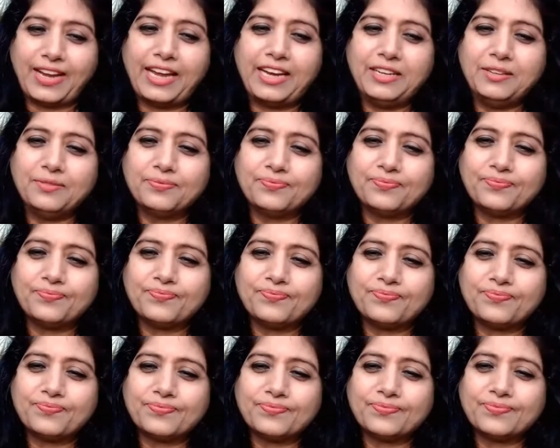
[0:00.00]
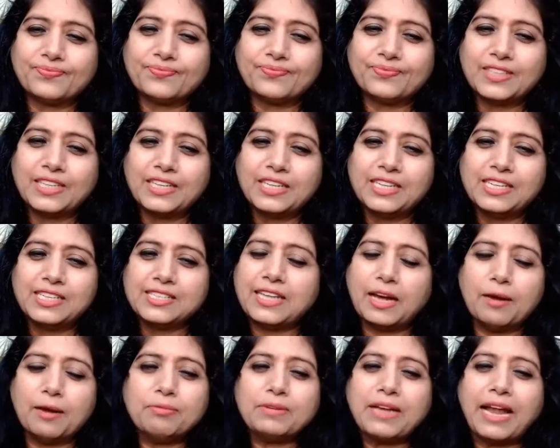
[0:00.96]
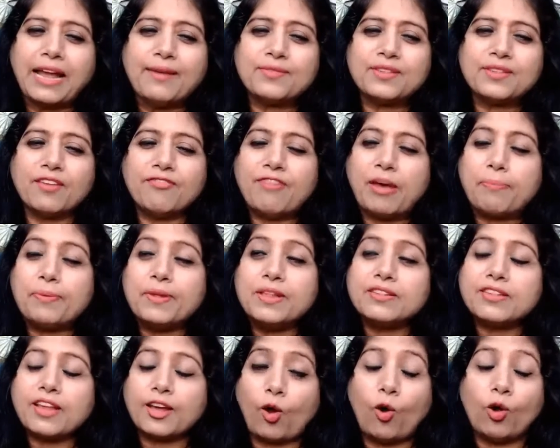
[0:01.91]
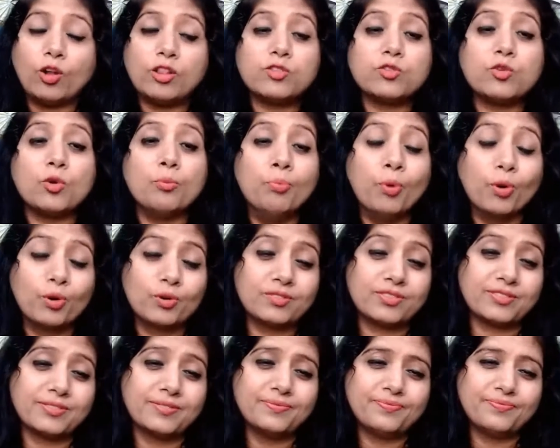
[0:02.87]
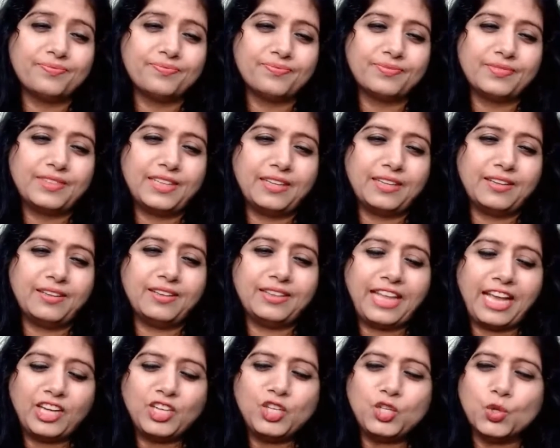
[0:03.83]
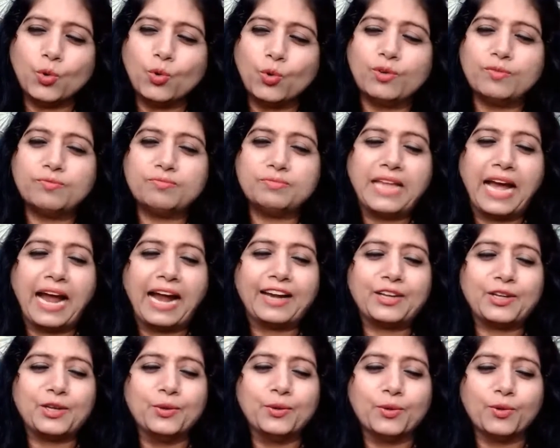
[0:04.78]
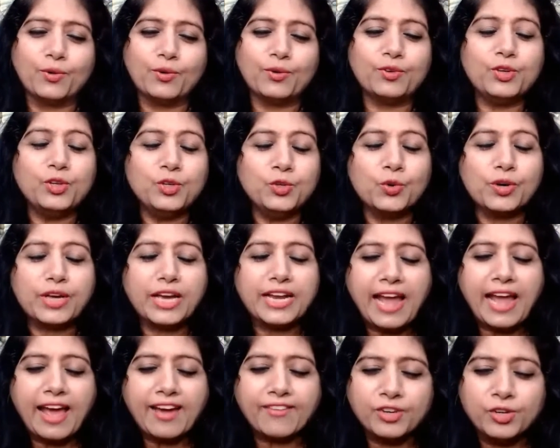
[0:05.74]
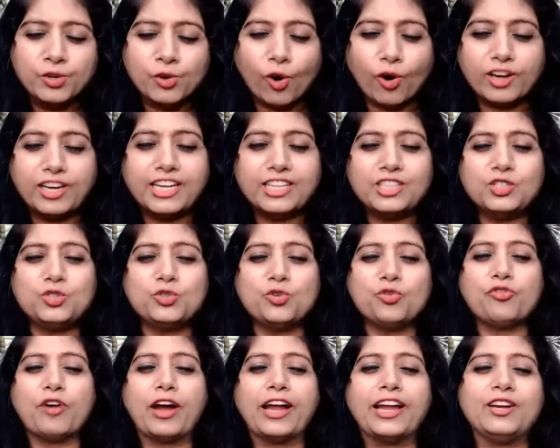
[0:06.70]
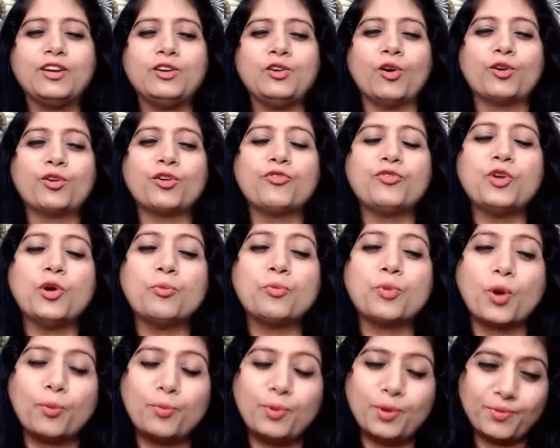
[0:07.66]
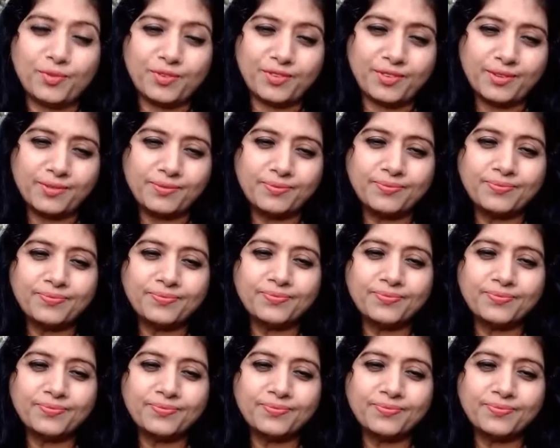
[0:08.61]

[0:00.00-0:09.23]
Right? Sometimes the weapons are also books. They show that, you know, you can have knowledge to fight a lot of your problems.